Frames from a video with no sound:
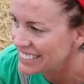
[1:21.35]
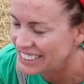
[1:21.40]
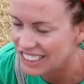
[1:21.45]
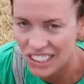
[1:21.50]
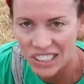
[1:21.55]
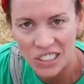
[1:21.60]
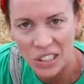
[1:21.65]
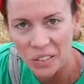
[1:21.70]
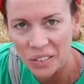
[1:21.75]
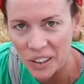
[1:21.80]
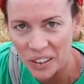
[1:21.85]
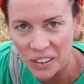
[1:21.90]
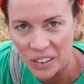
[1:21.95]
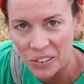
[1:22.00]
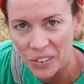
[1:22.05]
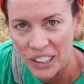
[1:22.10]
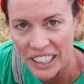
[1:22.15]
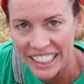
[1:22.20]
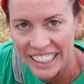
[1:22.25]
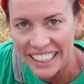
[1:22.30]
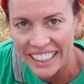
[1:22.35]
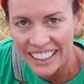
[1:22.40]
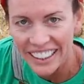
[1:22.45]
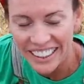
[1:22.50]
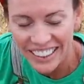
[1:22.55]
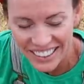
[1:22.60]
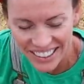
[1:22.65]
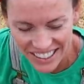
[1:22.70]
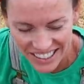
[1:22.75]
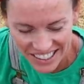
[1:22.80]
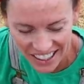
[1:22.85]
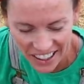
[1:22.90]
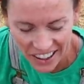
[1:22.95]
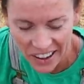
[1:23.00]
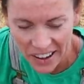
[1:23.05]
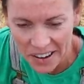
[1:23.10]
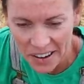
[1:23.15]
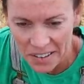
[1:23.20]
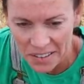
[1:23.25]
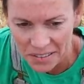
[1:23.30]
just over 3 years
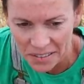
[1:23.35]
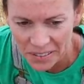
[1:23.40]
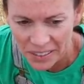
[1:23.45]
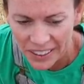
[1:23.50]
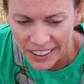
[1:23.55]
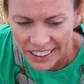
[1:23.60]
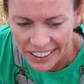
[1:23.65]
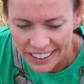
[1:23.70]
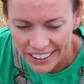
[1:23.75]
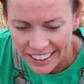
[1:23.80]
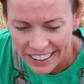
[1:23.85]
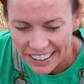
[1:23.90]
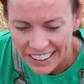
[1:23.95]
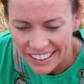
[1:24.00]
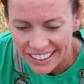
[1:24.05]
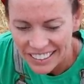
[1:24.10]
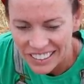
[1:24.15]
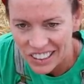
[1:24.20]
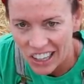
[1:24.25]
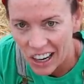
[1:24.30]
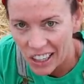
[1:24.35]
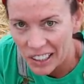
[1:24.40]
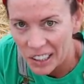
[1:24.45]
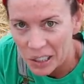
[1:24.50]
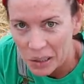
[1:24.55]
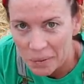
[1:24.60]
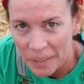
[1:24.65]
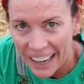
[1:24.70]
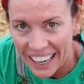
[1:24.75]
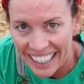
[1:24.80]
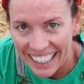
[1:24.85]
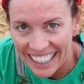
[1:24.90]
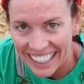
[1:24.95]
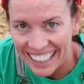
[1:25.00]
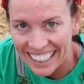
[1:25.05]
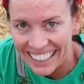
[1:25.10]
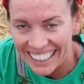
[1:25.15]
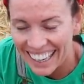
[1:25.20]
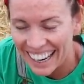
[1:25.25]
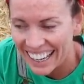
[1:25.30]
of
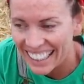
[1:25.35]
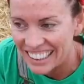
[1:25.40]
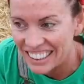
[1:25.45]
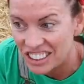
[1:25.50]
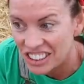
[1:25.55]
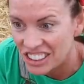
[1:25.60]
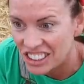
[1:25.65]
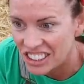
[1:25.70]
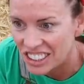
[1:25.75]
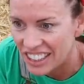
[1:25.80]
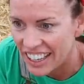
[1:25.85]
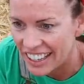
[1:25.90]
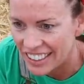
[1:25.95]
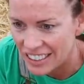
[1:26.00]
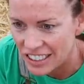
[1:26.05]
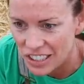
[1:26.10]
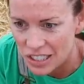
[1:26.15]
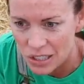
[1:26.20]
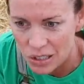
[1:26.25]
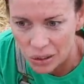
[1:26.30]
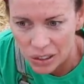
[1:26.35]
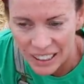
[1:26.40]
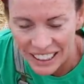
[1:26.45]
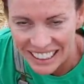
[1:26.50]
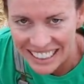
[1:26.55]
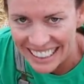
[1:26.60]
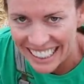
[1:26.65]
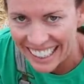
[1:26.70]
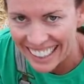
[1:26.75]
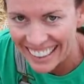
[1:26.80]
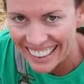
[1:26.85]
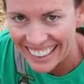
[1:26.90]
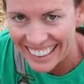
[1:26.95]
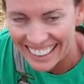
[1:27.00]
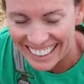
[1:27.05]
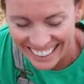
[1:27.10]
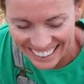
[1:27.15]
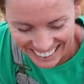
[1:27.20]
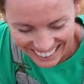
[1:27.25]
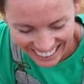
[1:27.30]
documenting and
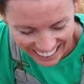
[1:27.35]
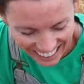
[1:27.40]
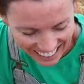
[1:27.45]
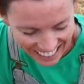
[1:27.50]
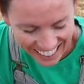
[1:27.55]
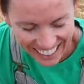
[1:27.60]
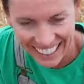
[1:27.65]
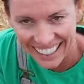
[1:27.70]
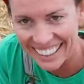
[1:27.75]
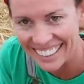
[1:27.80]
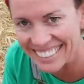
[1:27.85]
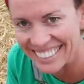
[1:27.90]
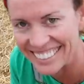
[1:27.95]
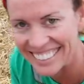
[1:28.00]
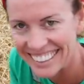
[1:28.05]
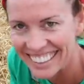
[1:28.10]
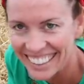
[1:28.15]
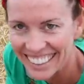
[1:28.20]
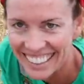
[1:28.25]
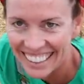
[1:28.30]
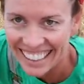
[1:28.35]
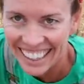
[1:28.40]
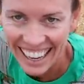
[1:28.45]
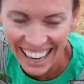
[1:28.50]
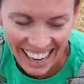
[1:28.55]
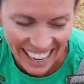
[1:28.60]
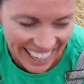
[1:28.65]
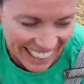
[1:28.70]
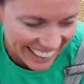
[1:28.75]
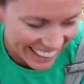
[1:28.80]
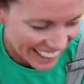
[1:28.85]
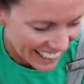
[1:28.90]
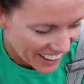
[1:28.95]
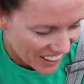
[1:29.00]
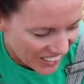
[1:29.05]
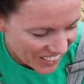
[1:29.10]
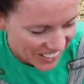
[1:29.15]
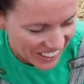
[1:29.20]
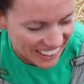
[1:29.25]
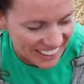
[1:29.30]
storytelling and hanging
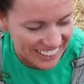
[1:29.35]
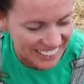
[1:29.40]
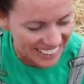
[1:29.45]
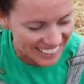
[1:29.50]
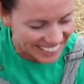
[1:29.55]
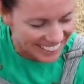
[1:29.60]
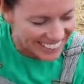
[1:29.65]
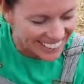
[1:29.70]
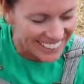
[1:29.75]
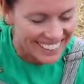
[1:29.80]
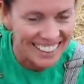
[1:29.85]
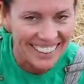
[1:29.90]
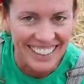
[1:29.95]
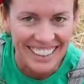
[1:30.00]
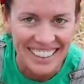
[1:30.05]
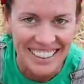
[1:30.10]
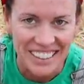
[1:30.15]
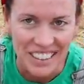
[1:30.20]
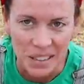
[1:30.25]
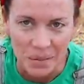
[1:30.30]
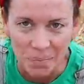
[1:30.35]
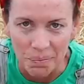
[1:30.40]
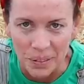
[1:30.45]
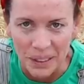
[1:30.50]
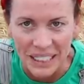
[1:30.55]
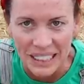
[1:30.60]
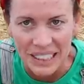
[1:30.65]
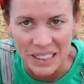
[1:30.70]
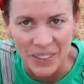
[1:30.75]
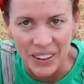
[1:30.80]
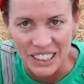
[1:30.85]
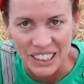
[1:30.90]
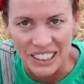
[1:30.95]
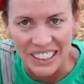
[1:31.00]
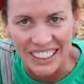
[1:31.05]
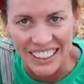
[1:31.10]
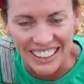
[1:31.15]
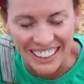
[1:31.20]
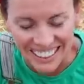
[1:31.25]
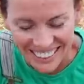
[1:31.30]
out with some pretty
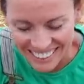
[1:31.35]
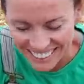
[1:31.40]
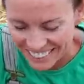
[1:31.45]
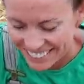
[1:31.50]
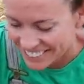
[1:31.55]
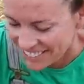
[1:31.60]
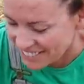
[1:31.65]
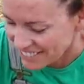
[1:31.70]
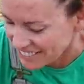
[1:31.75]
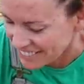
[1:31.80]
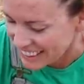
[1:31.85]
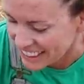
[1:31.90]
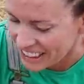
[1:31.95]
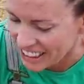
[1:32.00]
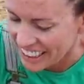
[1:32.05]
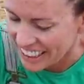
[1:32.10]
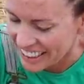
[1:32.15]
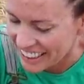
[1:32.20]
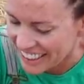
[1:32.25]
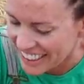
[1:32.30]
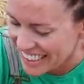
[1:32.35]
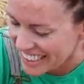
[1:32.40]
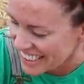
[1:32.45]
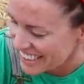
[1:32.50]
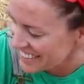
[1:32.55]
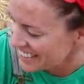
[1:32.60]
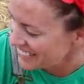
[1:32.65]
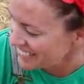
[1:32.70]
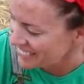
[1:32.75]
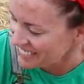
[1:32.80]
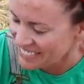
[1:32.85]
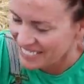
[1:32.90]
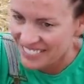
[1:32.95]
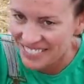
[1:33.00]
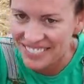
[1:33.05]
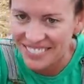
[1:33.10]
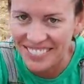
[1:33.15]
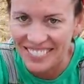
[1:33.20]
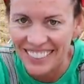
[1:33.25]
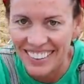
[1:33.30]
special
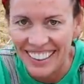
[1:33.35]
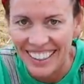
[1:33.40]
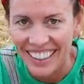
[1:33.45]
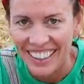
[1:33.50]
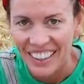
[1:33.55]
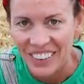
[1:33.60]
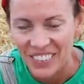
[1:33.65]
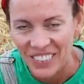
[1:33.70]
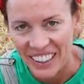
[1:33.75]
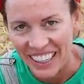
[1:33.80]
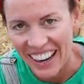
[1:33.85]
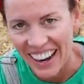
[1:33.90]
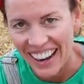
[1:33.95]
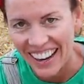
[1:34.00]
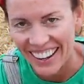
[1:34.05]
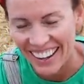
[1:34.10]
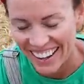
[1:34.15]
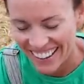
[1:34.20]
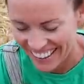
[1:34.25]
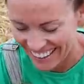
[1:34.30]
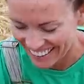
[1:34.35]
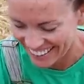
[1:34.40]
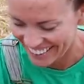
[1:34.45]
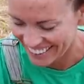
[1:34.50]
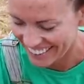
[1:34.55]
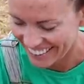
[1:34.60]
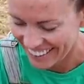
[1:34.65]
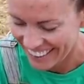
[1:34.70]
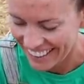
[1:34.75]
critters, we got our